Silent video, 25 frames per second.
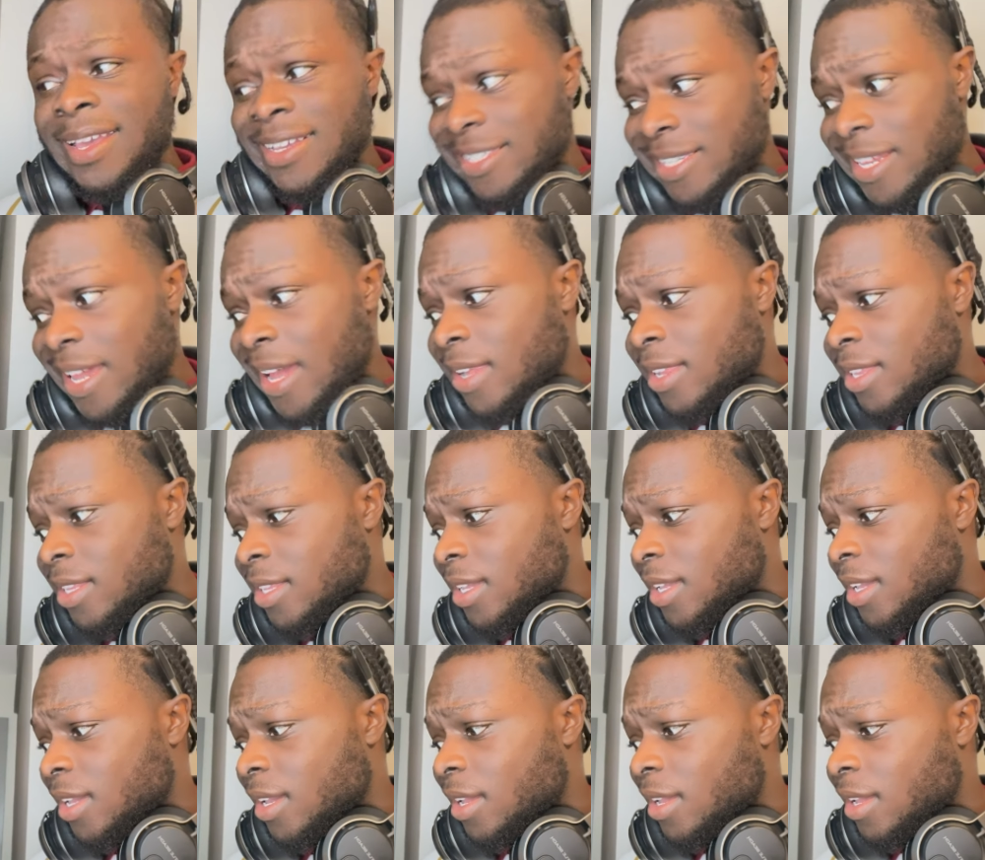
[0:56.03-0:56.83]

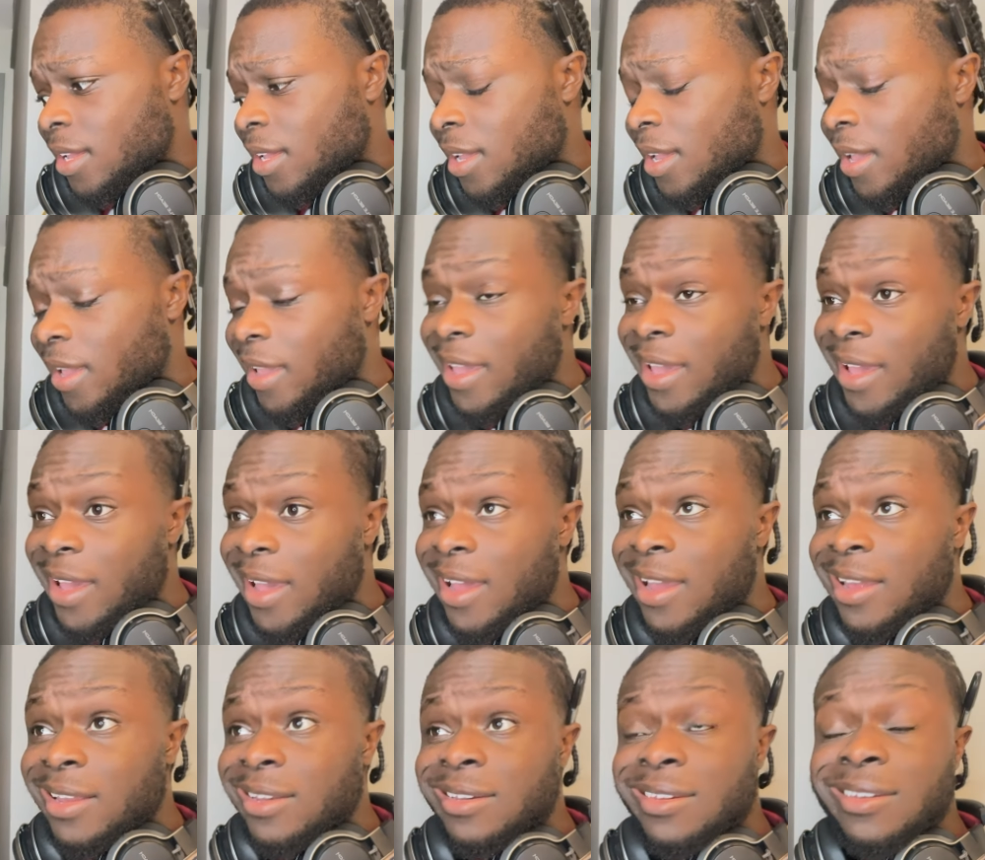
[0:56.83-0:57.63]
Exactly.
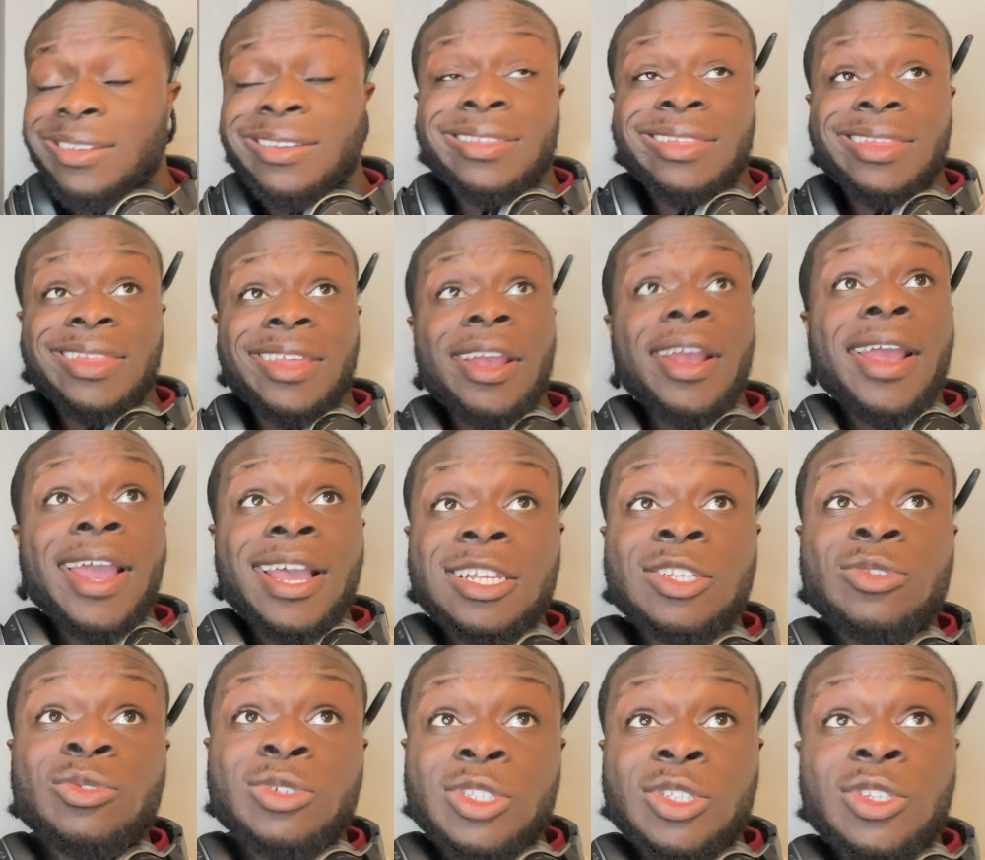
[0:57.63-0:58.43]
And their
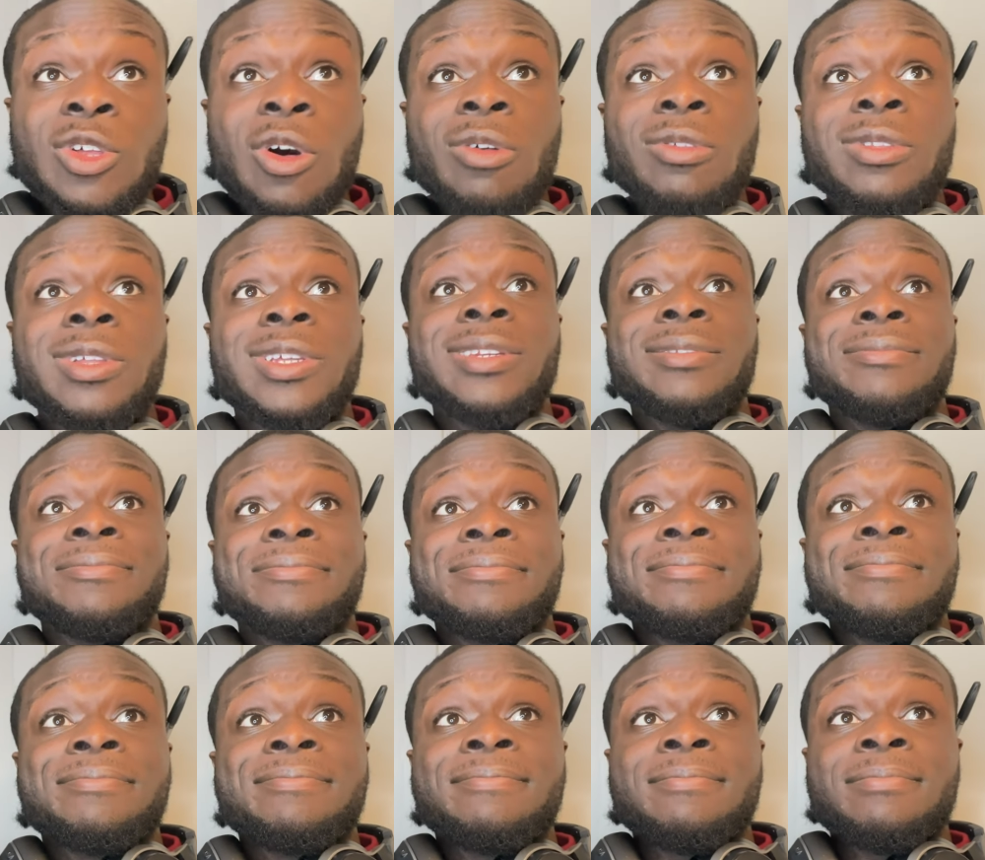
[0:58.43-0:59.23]
eggs were stolen.
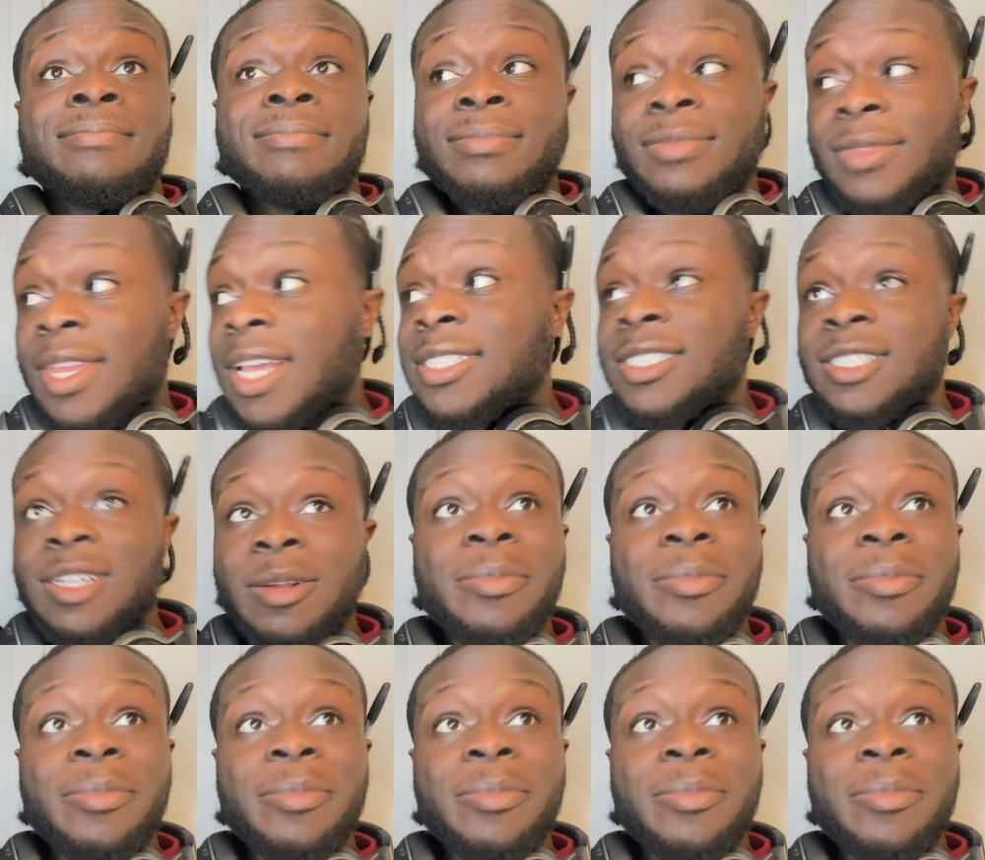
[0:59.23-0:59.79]
That's their